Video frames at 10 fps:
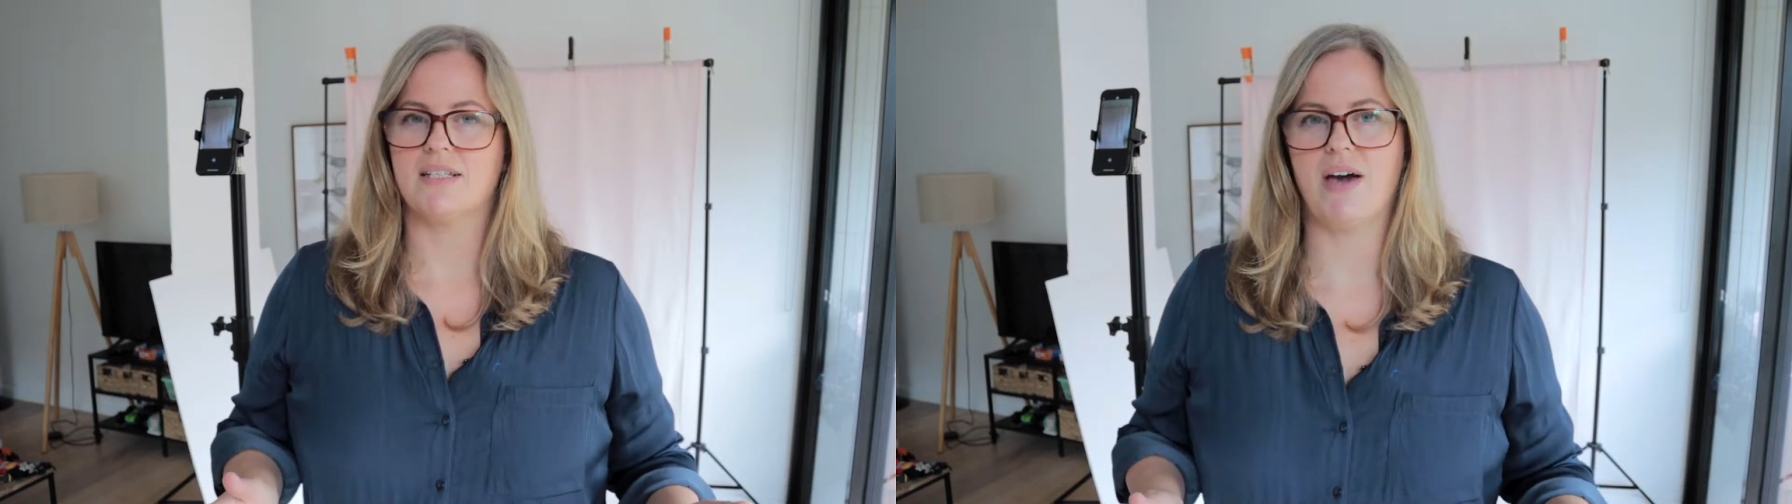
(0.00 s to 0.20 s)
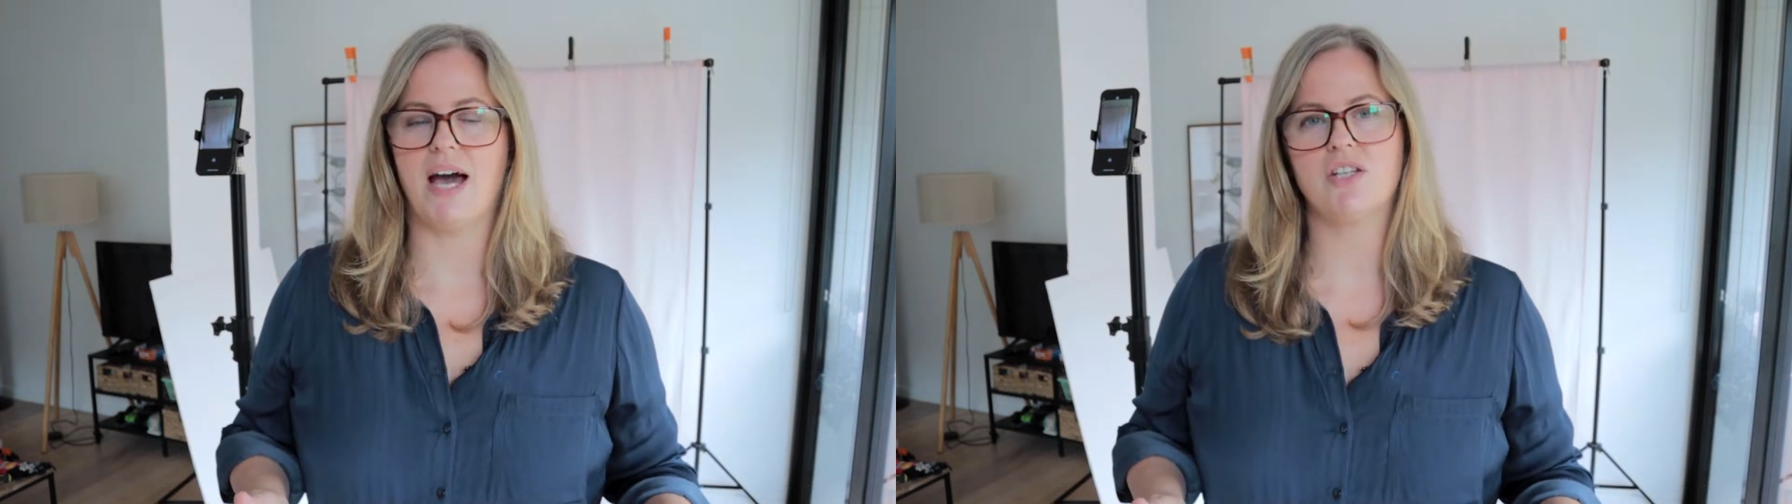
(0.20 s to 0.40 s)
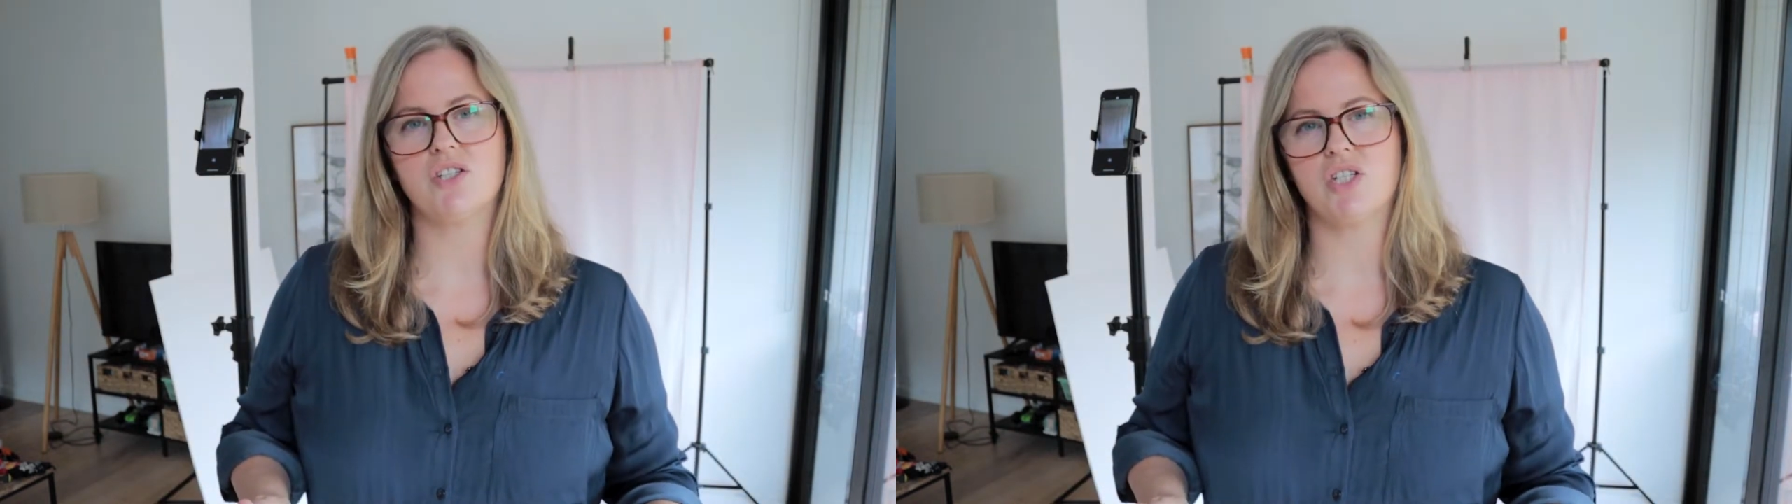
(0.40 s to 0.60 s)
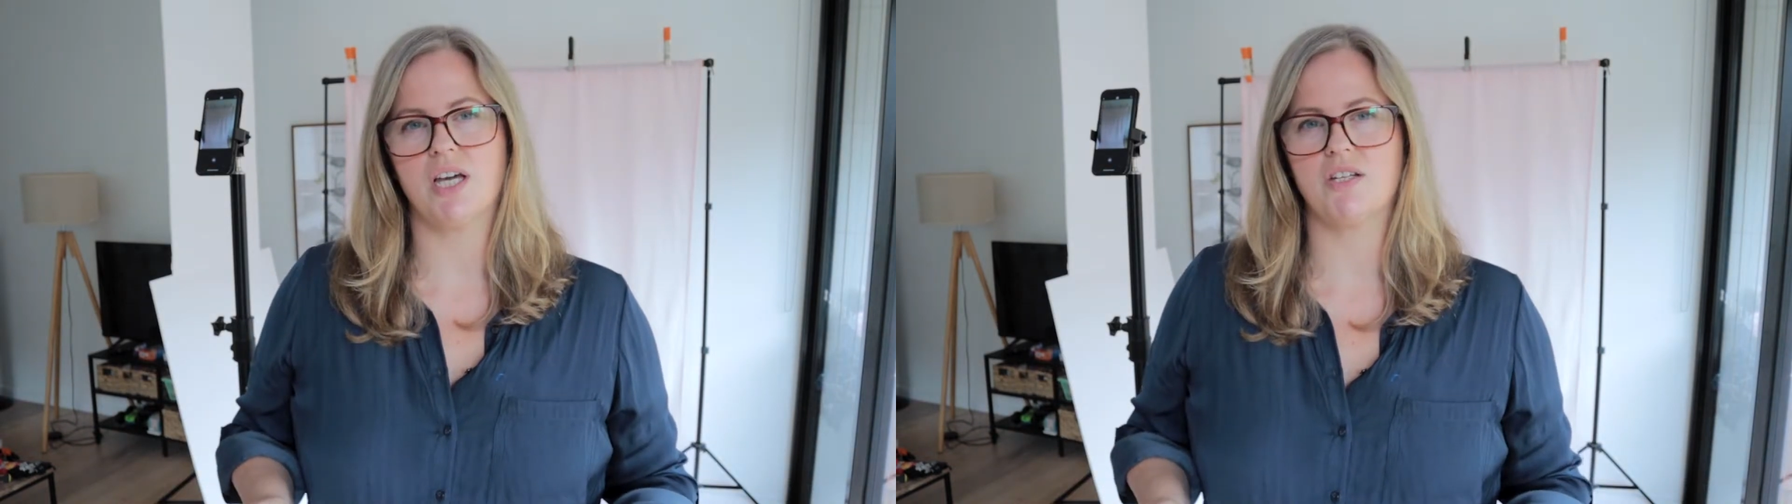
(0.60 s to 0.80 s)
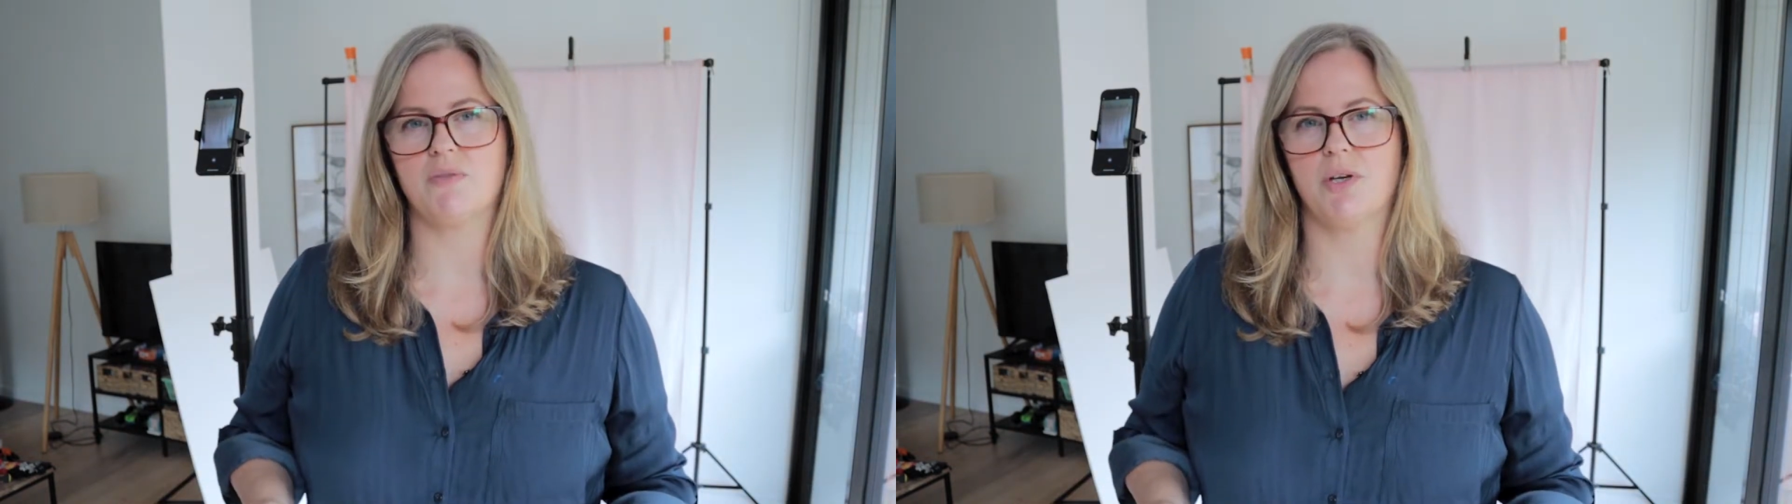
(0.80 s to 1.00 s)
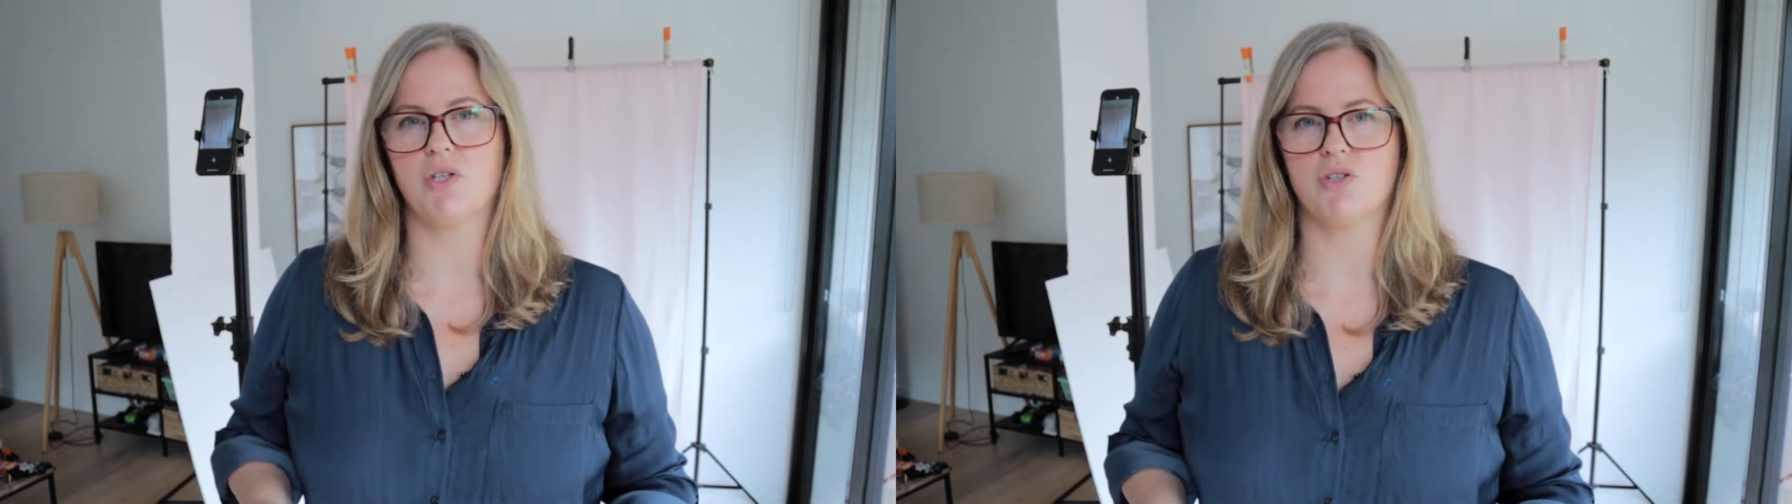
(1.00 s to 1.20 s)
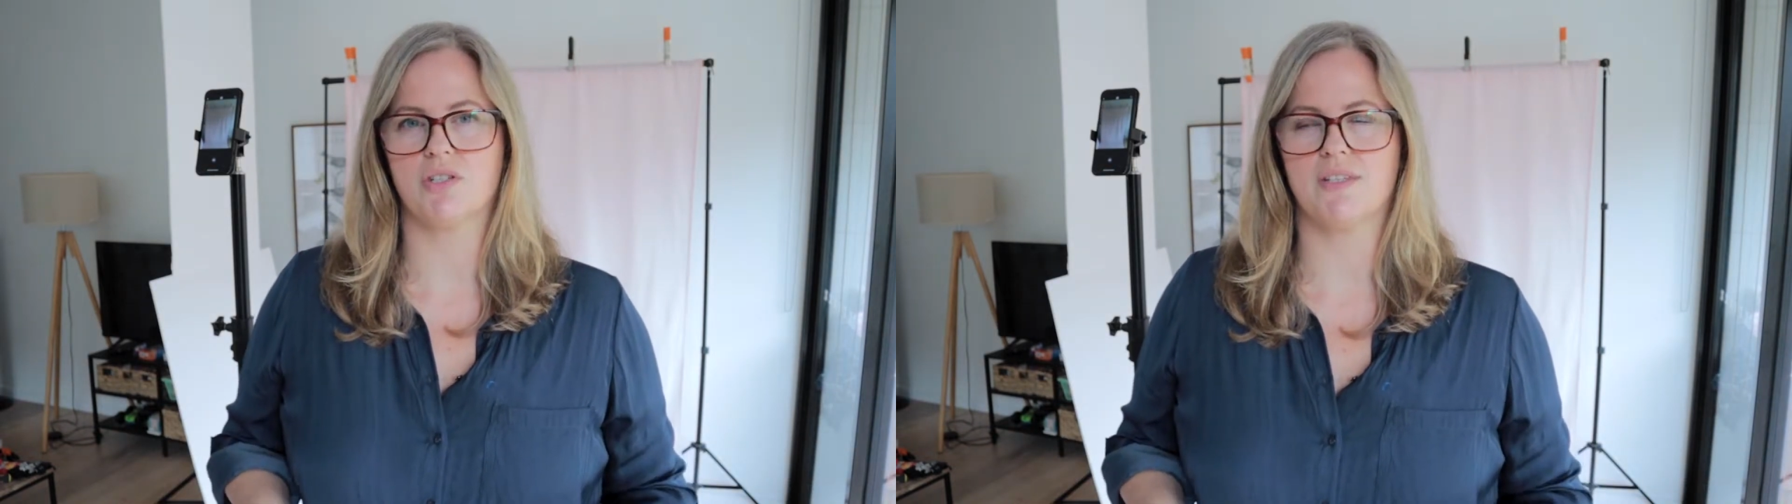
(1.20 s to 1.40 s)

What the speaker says: I've had to change my usual